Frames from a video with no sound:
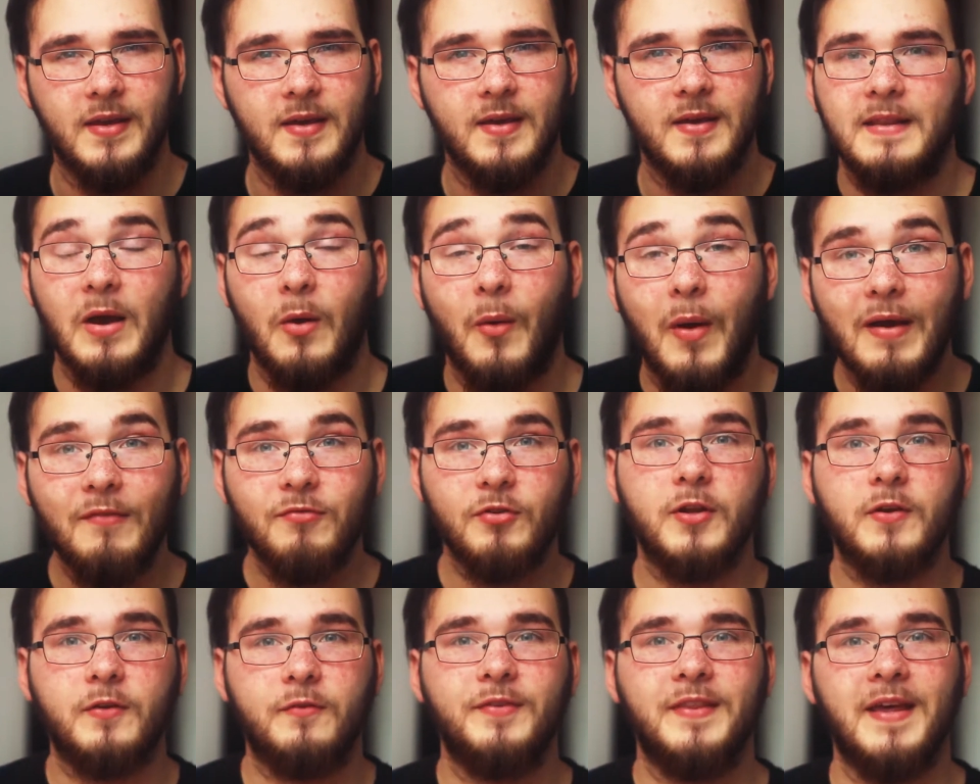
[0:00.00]
Now, I've
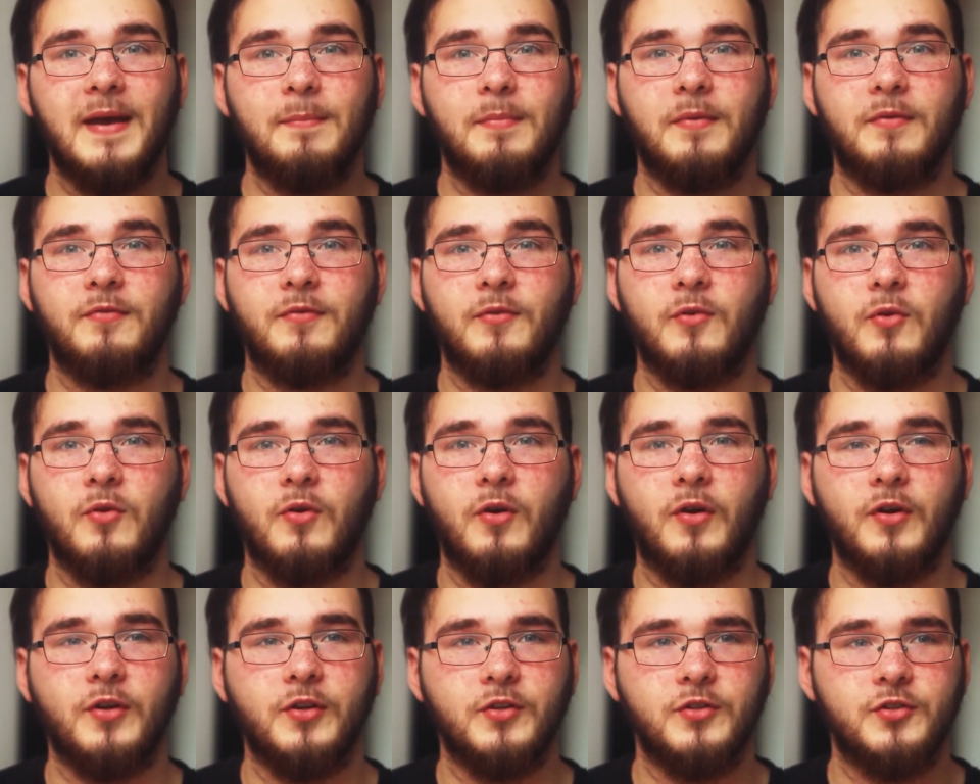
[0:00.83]
looked for that before
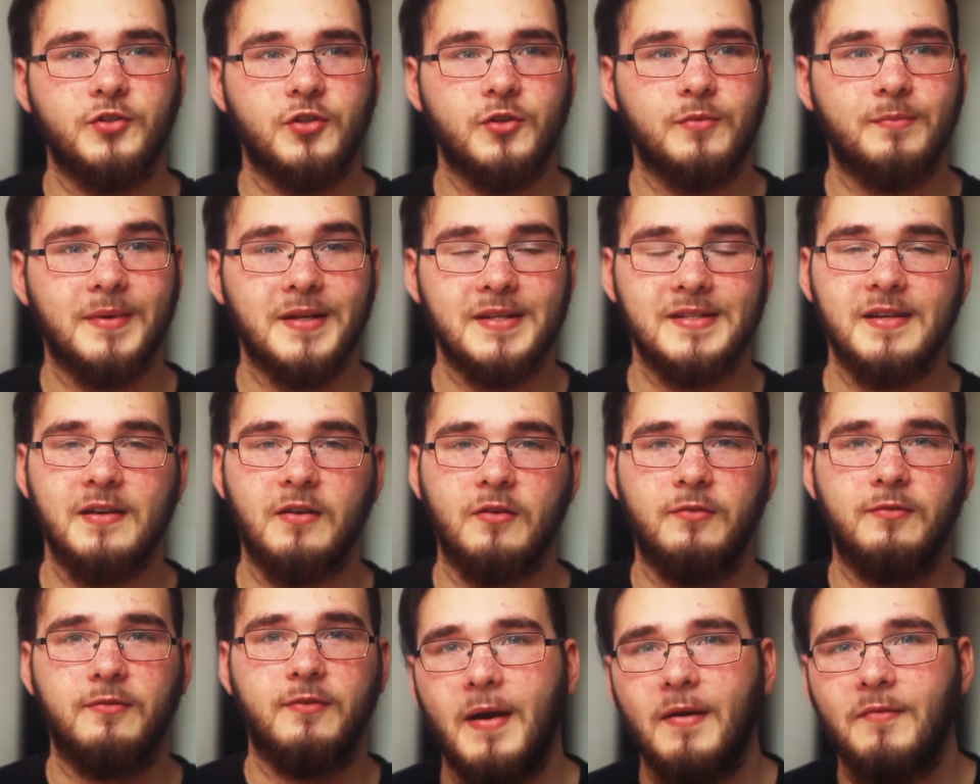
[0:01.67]
on YouTube
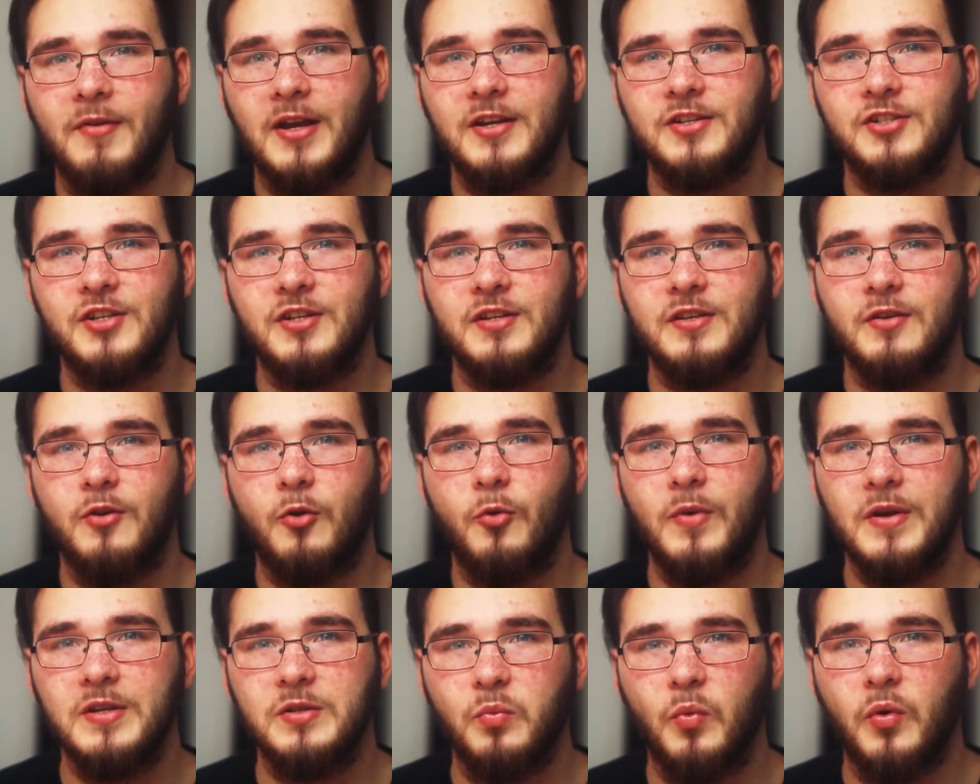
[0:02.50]
myself. I've actually
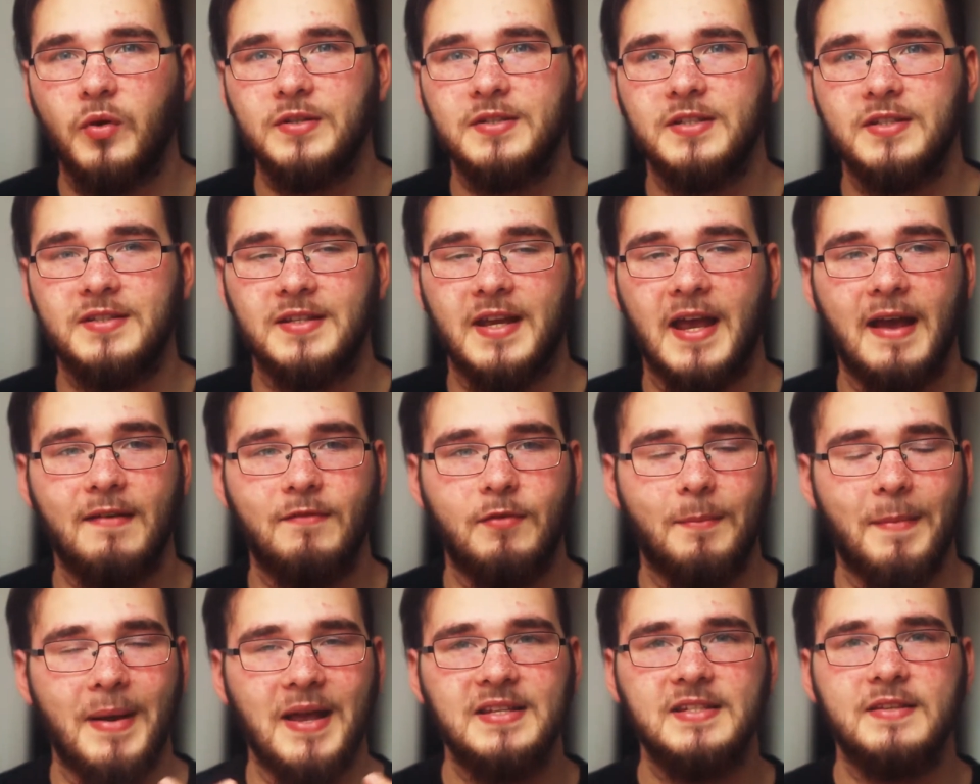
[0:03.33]
always wanted to have a
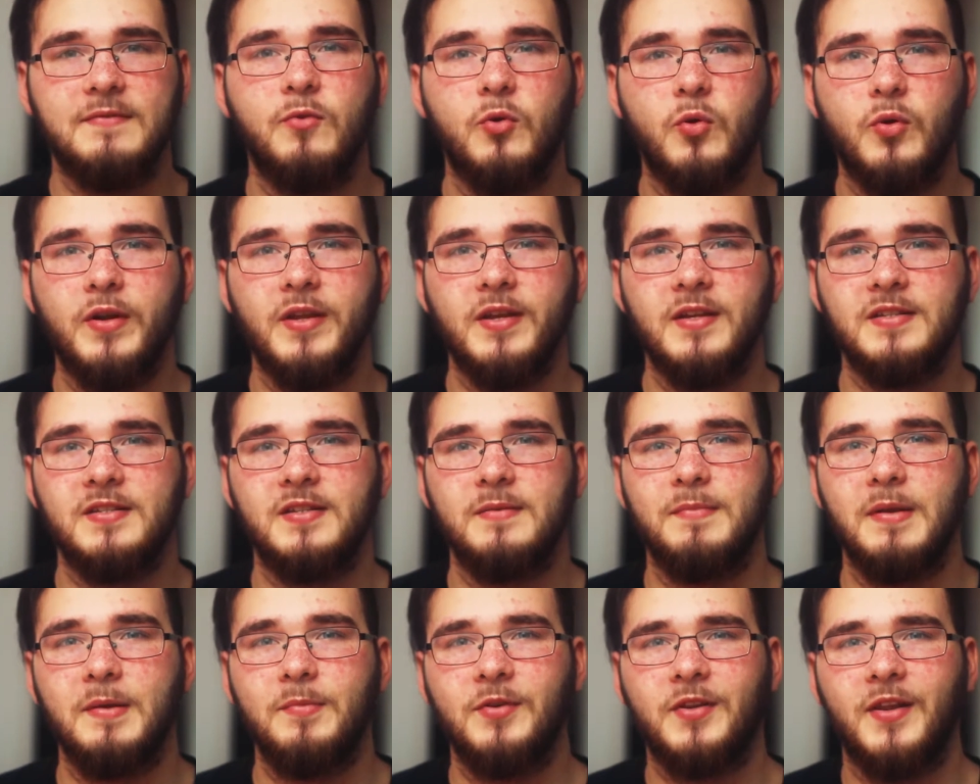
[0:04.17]
massive audience
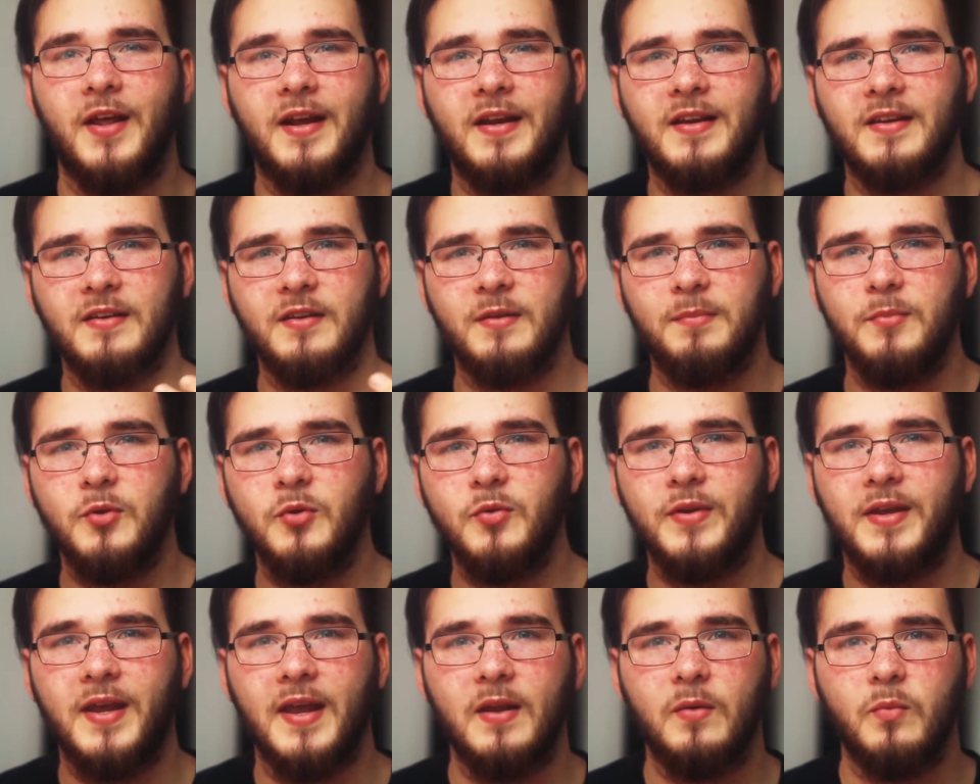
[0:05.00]
and people that I can
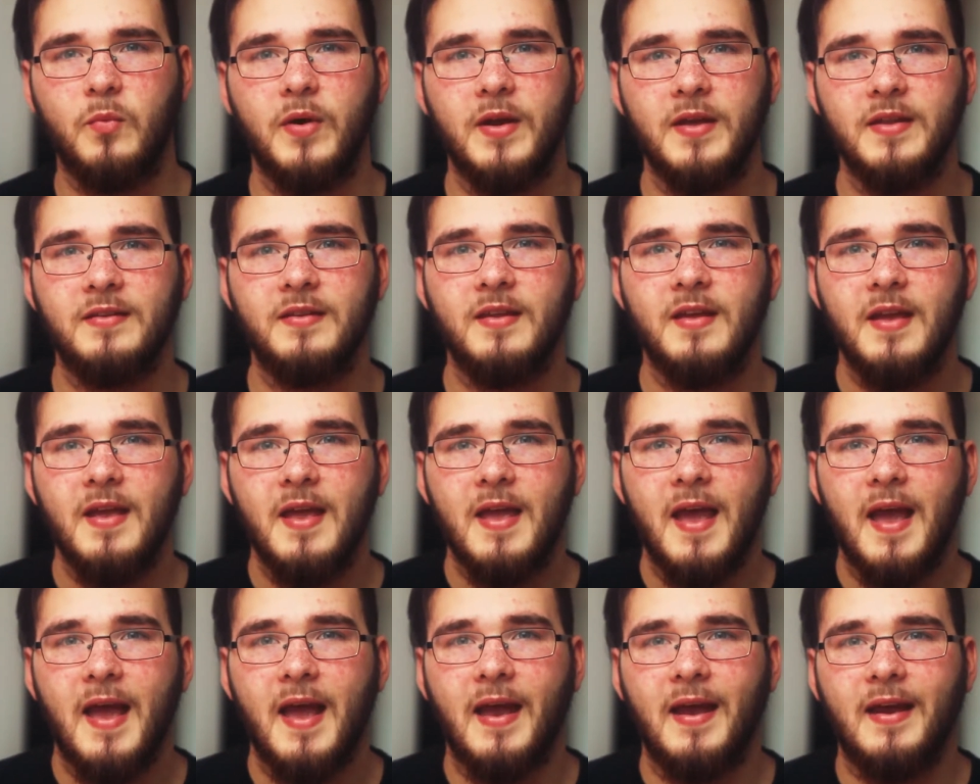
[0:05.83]
communicate with
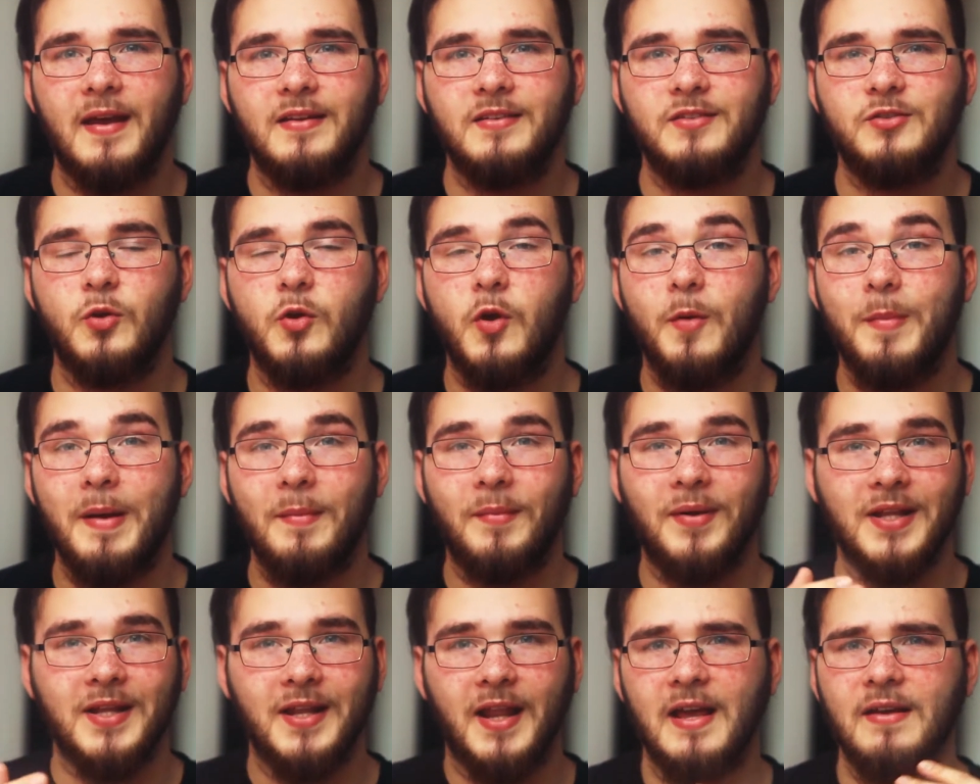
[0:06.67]
and talk about
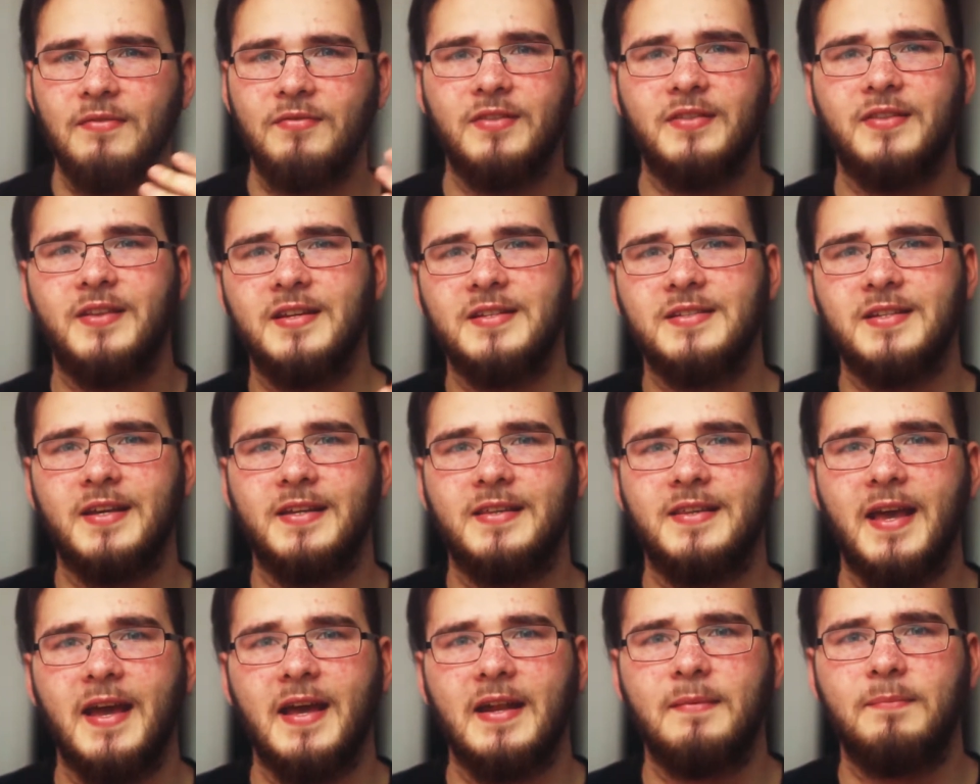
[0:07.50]
my life and things like
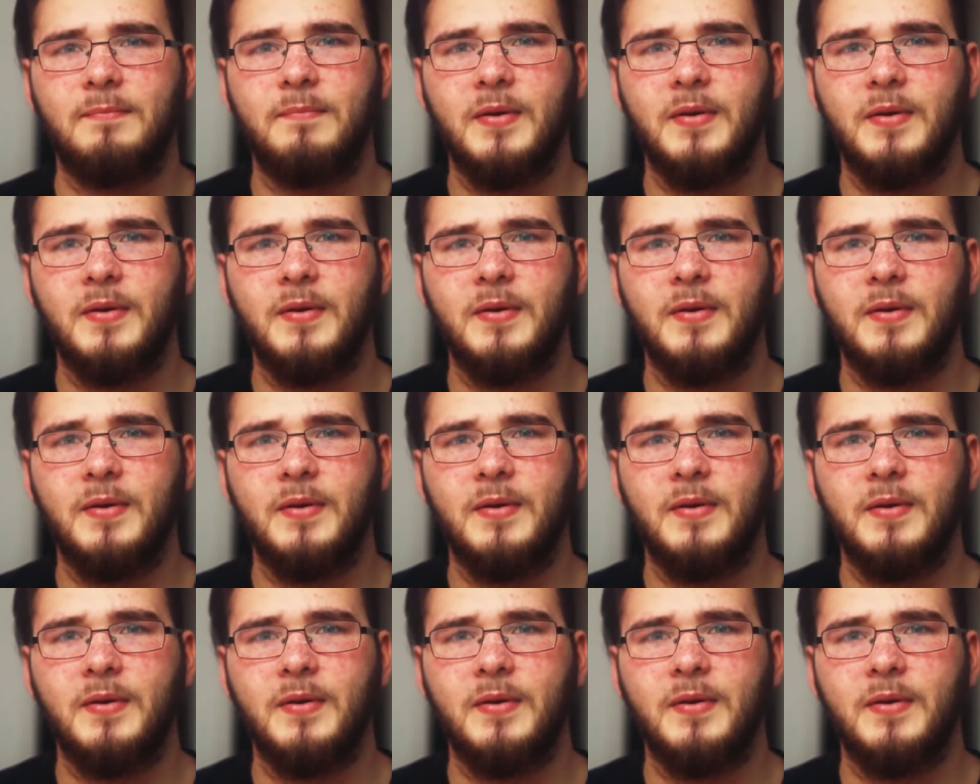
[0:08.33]
that.